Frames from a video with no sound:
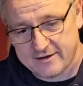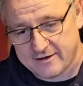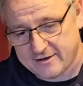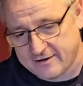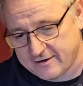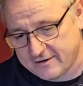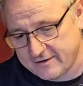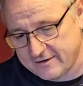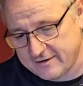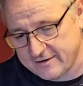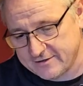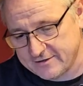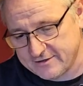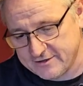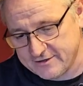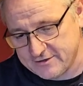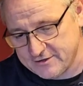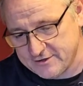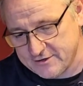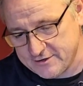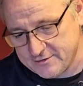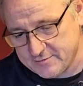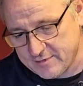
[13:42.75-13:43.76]
I do
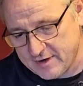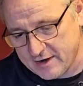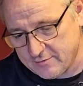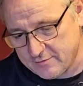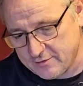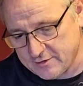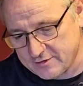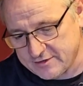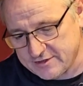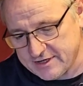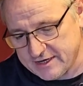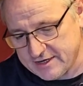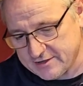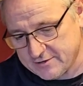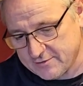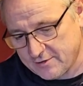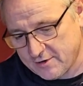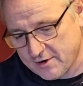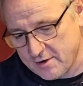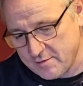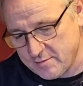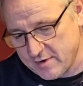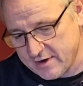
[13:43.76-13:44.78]
use Plant World Seeds
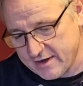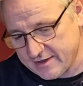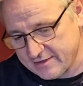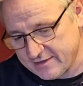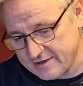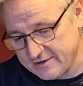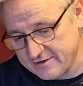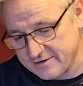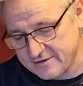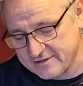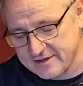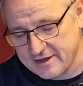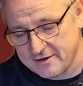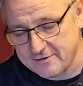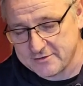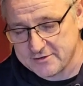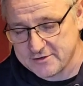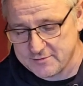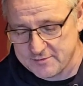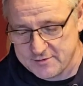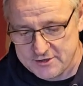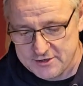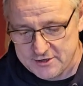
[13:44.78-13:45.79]
quite a bit. They do sell
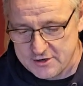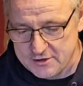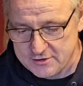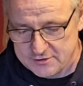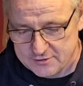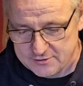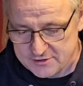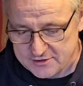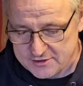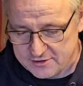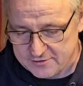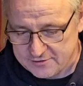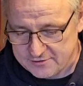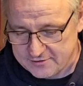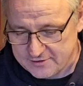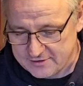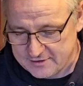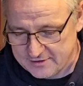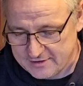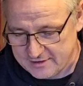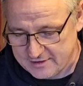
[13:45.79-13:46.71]
some unusual stuff.